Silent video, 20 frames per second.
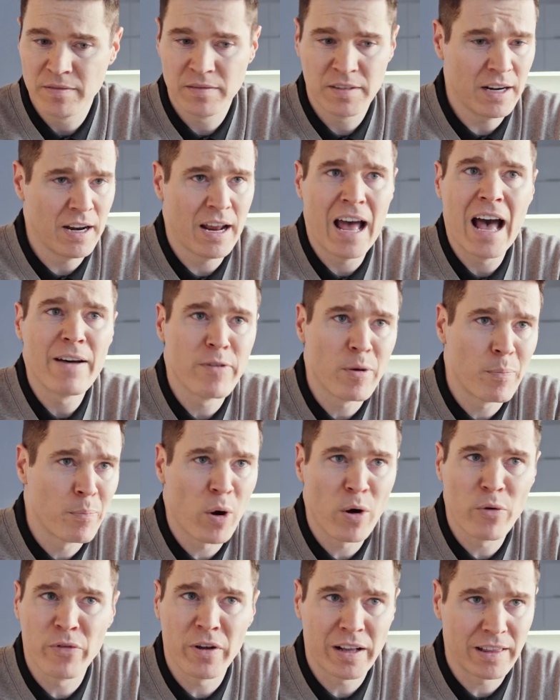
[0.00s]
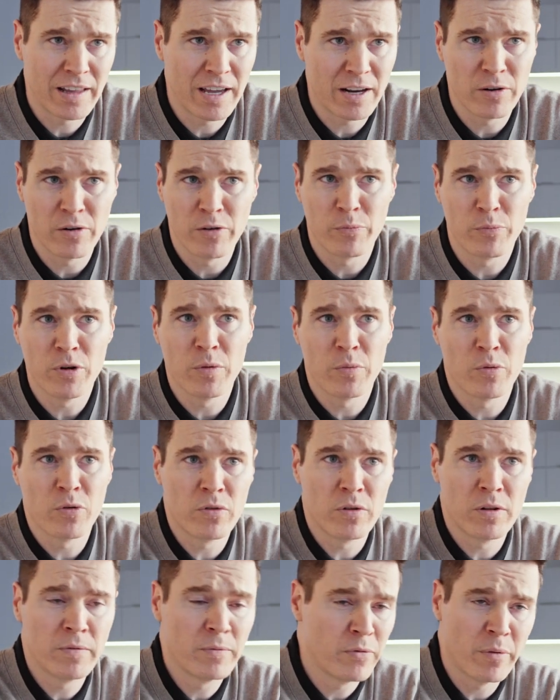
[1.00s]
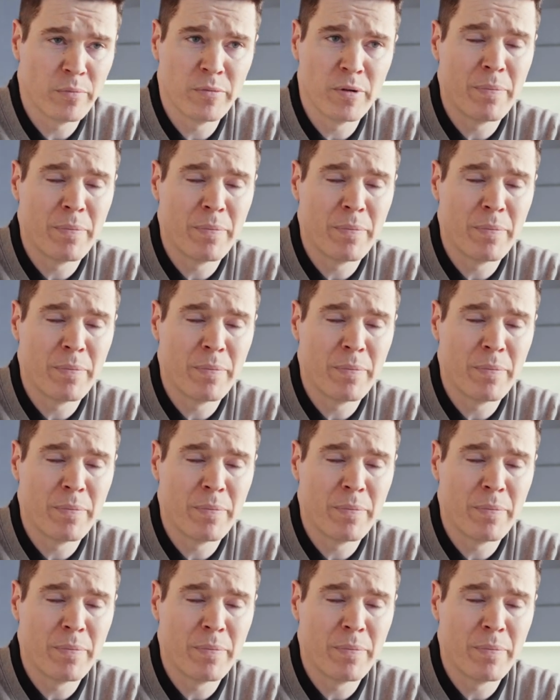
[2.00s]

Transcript: didn't have a perfect letter of pre-approval from the